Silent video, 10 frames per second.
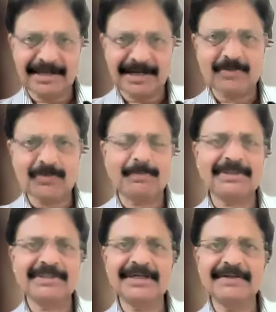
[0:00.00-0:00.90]
it cannot
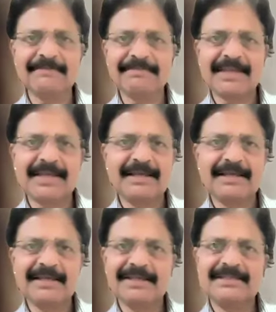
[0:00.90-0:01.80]
open the
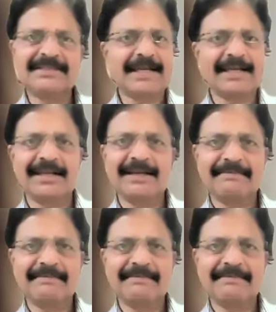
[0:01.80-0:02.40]
channel.